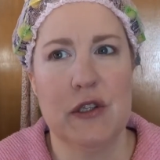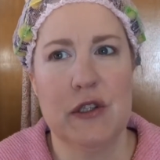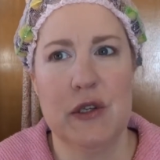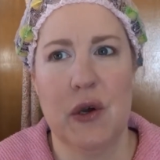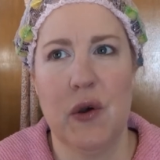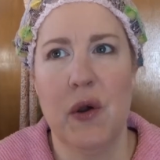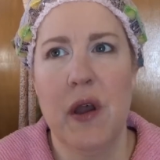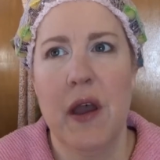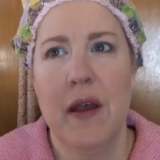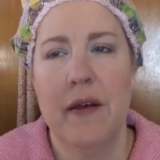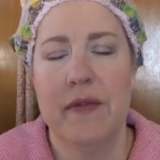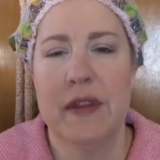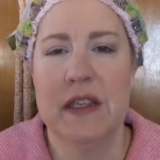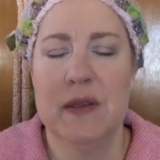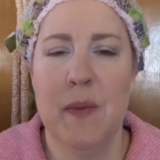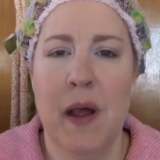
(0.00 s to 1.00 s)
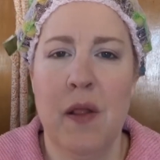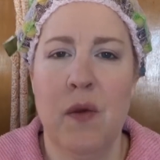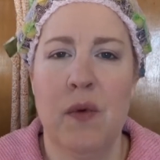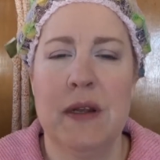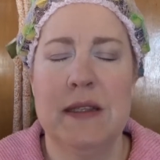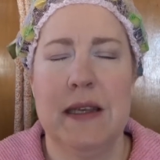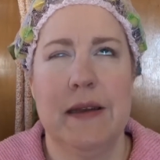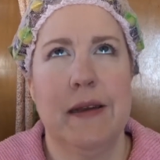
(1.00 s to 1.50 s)
So the smaller
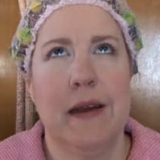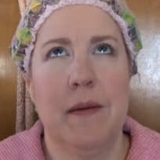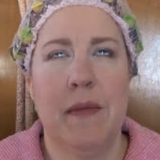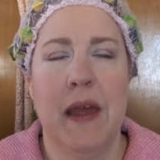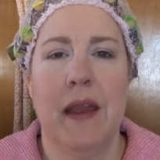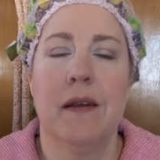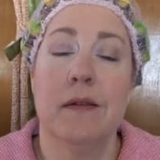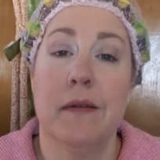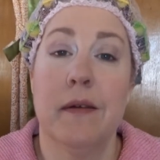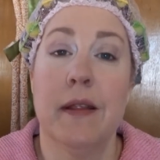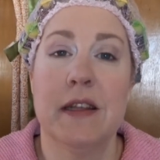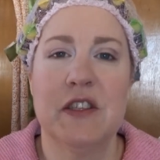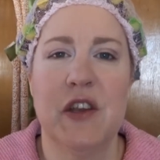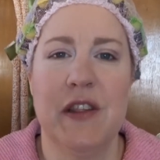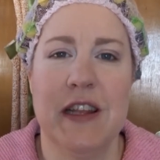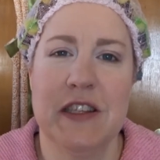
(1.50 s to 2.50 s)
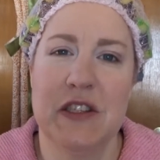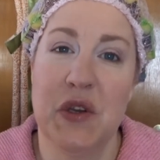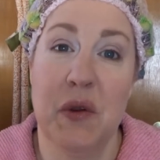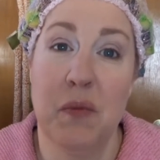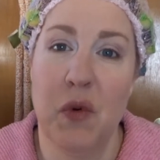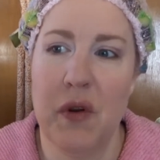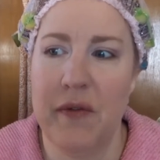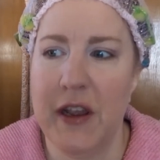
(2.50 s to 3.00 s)
ones, I'm like, oh, that's good. That's
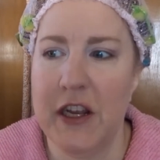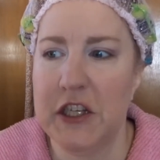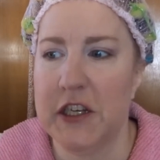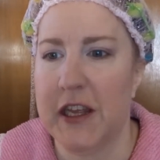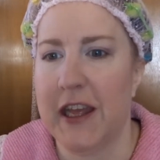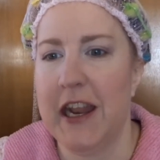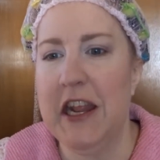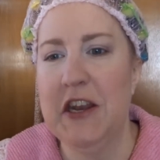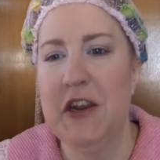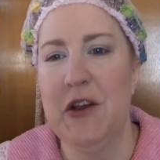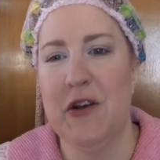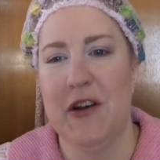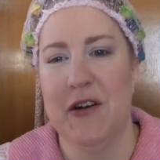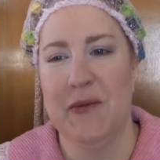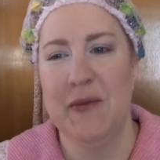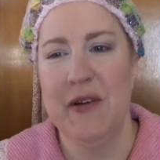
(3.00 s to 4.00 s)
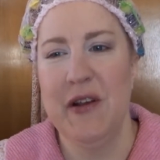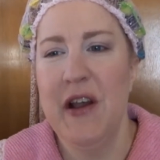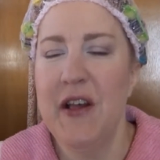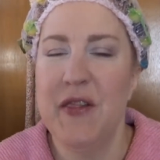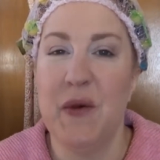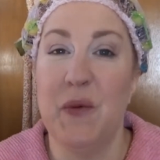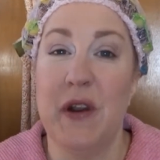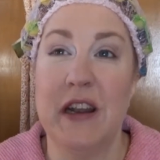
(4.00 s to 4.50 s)
good motivation to get into them.
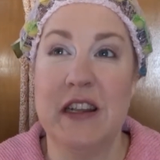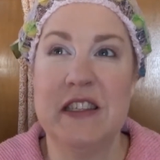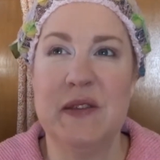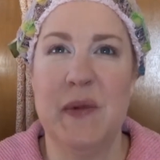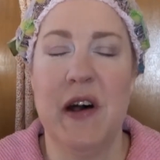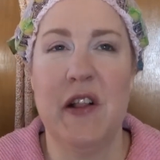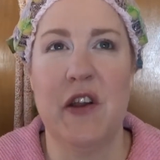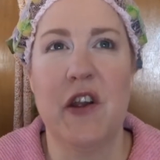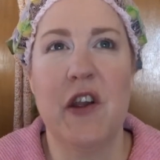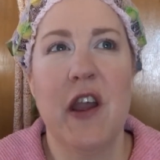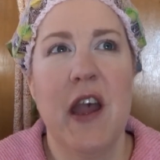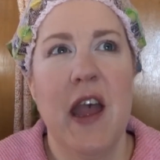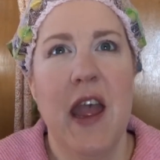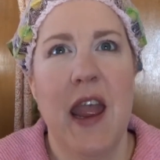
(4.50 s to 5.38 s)
The one smaller.